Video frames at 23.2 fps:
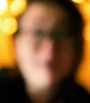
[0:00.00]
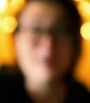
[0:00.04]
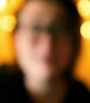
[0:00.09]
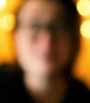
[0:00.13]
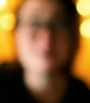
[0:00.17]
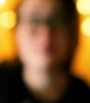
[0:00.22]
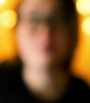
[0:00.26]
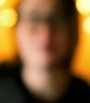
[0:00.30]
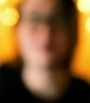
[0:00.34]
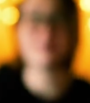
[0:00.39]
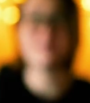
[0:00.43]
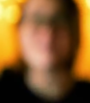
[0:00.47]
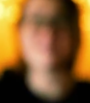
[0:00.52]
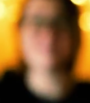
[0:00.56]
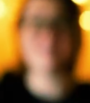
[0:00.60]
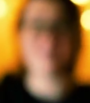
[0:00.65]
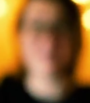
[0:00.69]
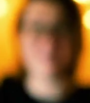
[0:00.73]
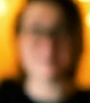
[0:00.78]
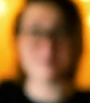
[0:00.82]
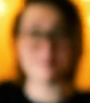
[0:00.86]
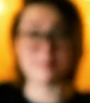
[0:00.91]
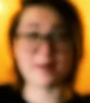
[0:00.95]
I should put just
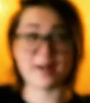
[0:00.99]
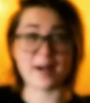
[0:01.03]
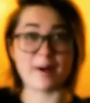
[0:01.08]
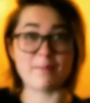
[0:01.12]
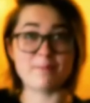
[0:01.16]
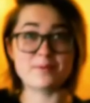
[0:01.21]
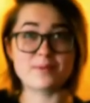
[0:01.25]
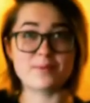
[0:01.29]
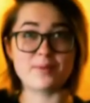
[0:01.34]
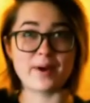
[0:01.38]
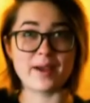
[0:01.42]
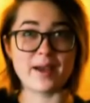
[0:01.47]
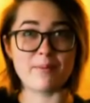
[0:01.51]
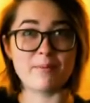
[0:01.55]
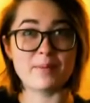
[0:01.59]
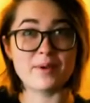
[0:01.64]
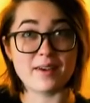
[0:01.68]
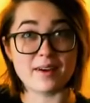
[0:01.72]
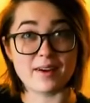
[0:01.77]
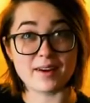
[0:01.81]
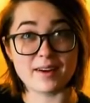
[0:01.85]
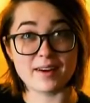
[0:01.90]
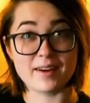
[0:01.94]
like some cups way up
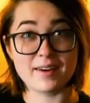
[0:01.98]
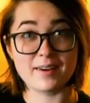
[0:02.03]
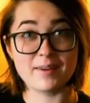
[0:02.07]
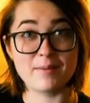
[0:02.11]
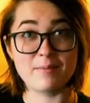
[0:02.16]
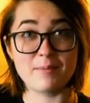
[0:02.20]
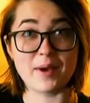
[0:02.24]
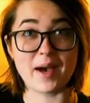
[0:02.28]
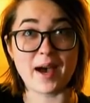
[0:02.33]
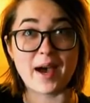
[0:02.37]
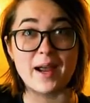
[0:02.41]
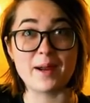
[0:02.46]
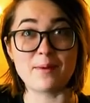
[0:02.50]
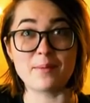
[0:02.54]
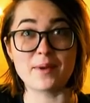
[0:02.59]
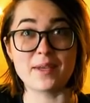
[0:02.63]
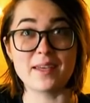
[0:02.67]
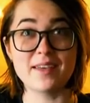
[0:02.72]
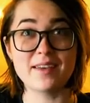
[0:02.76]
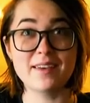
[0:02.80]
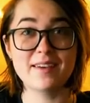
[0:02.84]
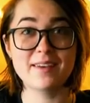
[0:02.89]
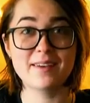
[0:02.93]
here behind
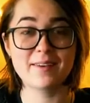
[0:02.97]
me.